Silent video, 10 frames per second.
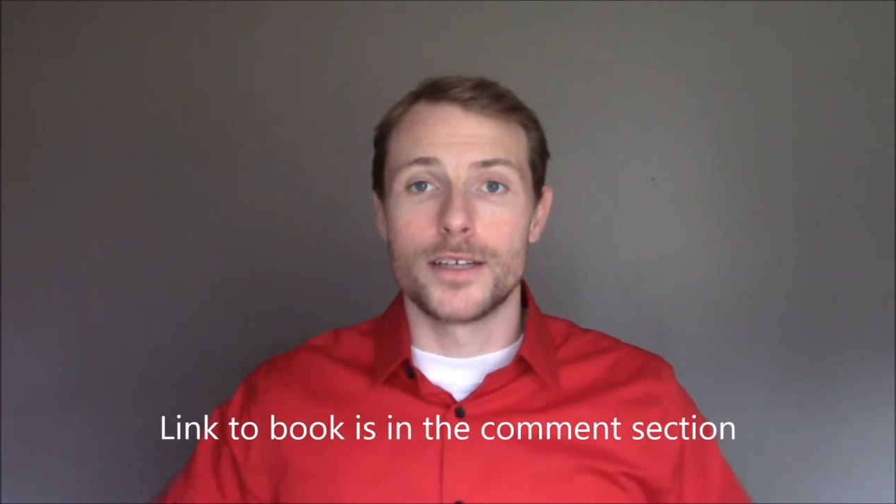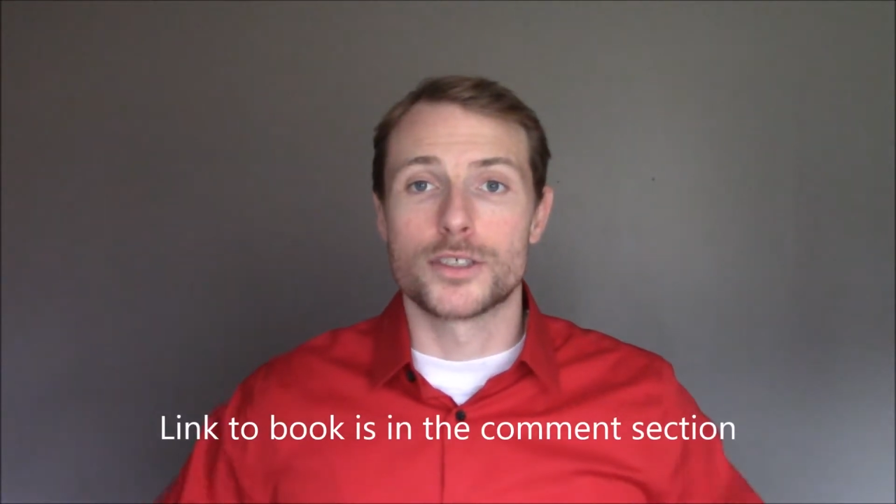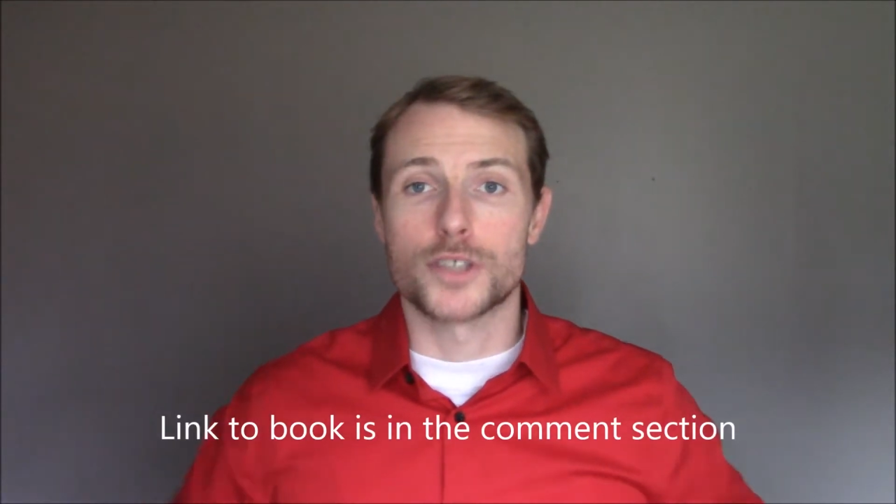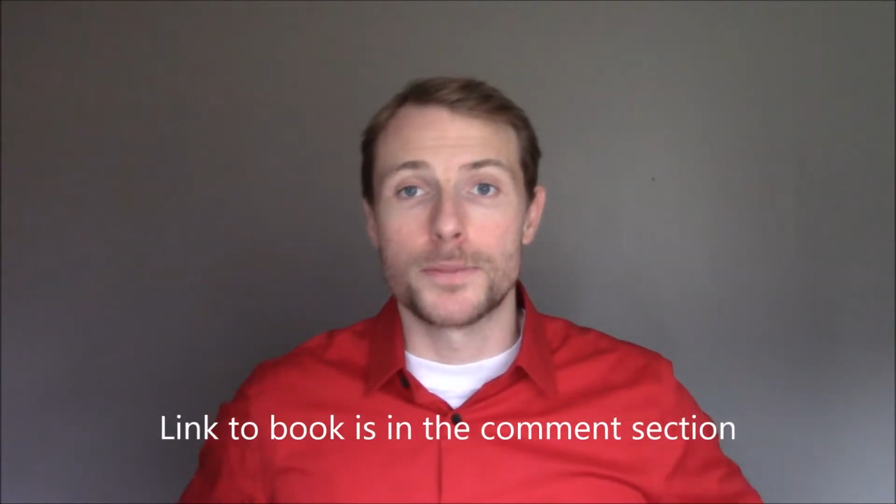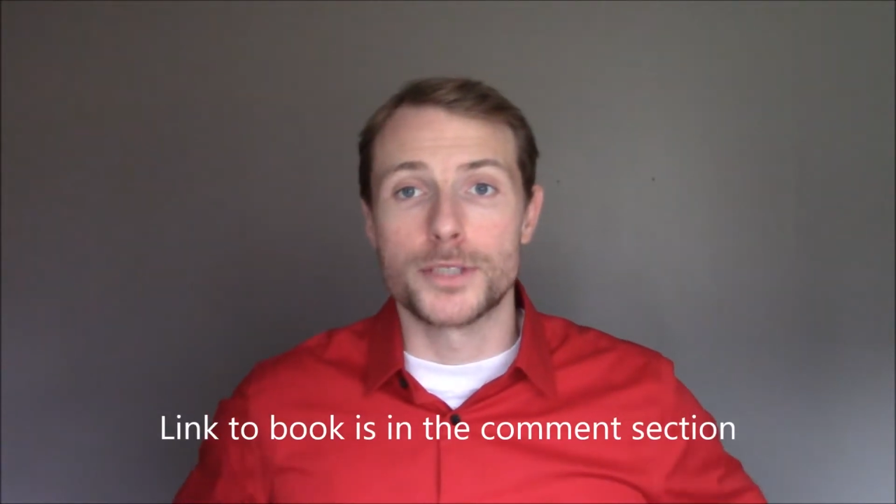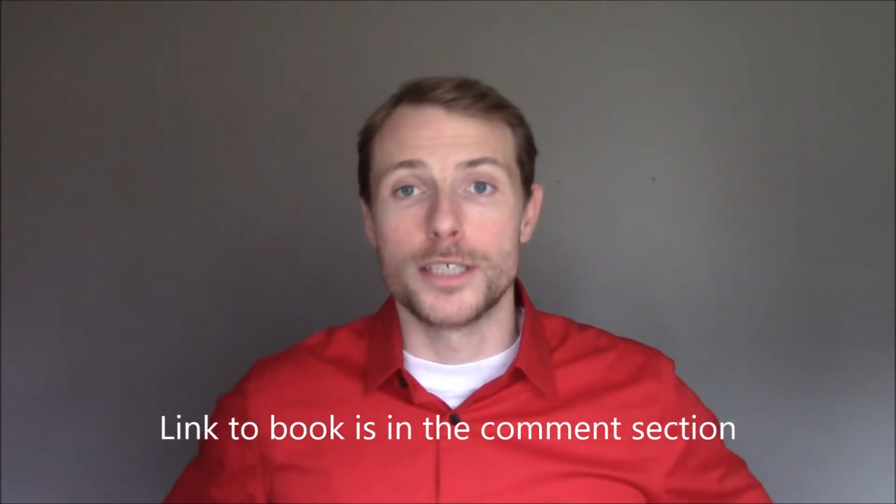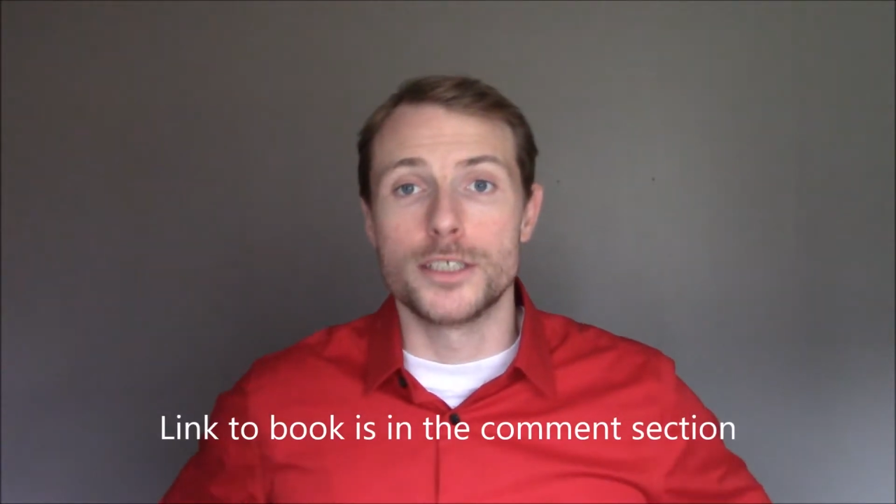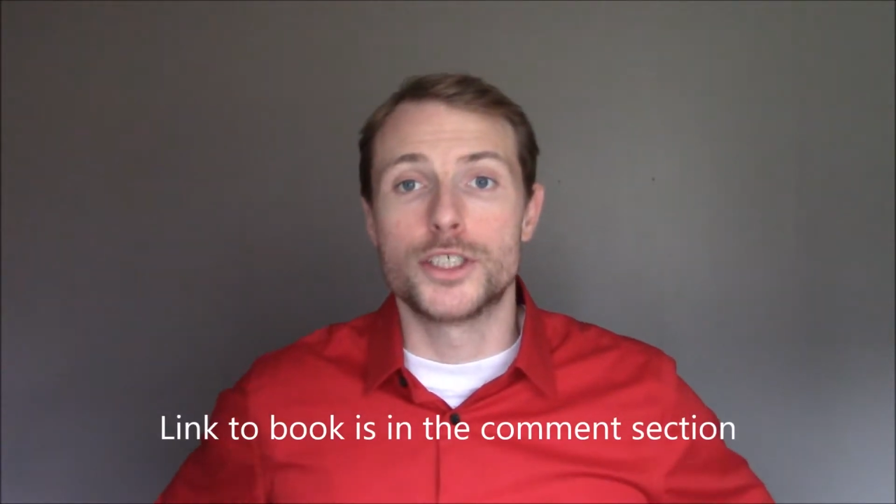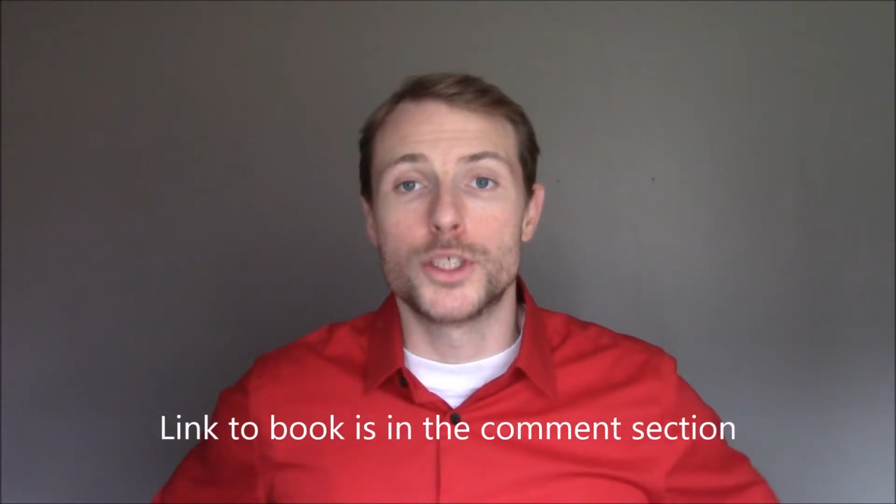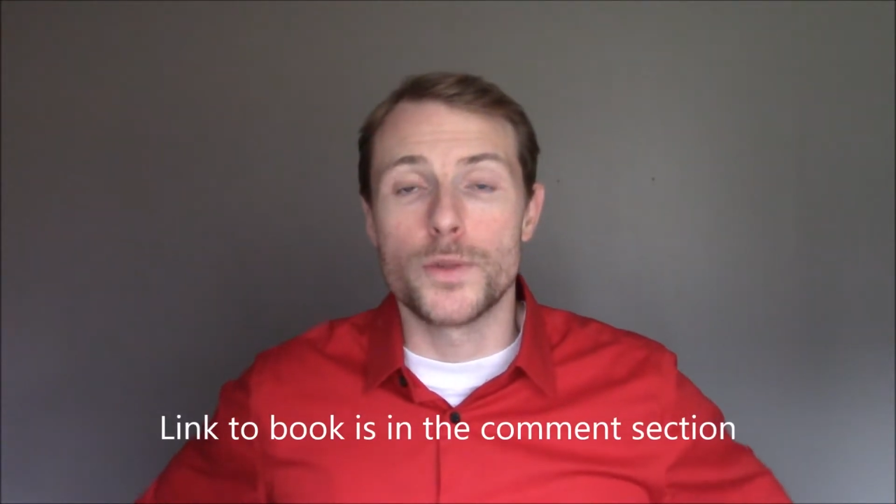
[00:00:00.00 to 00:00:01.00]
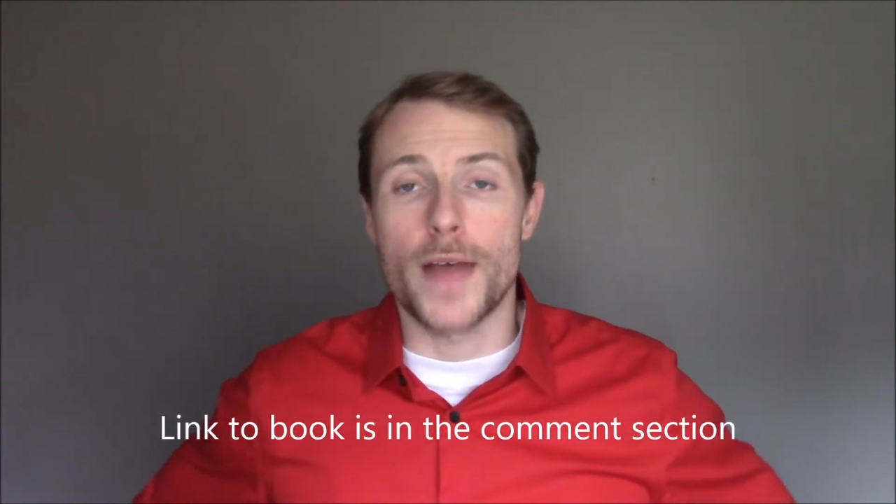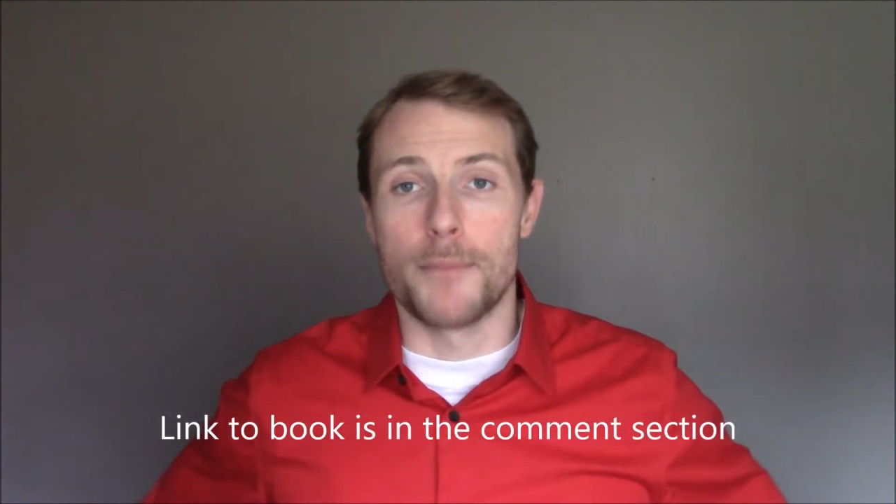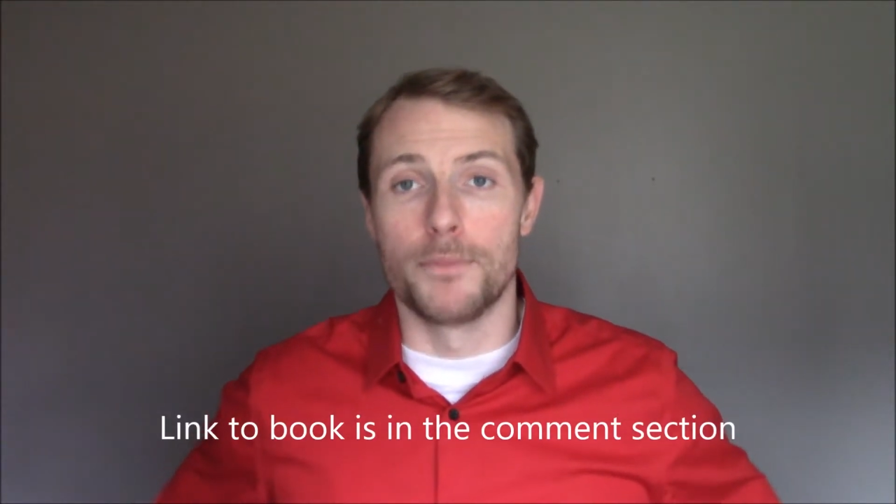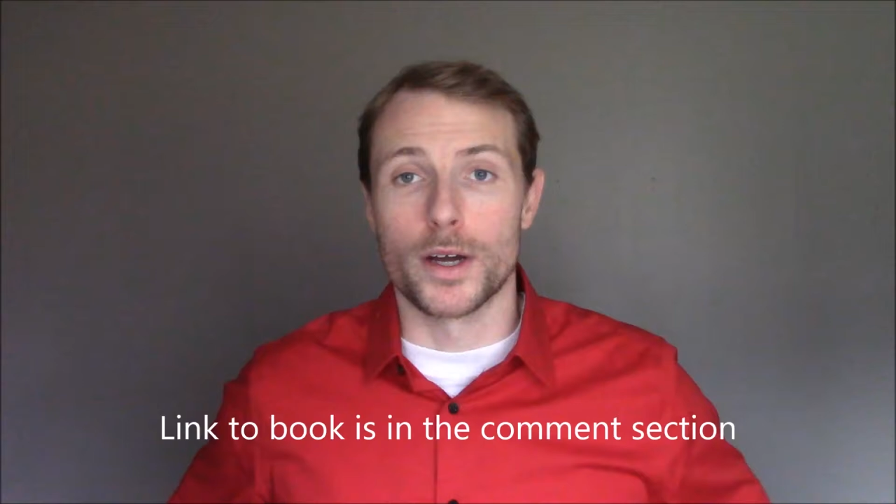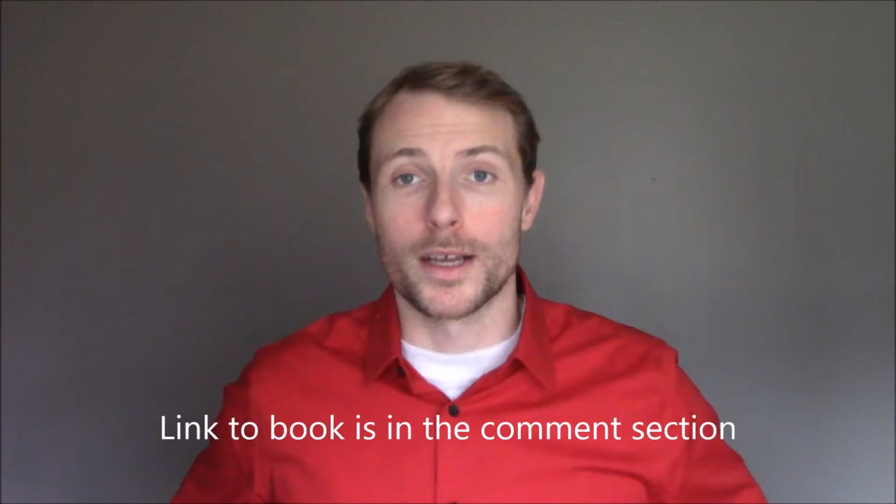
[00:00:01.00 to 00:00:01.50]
description to that book,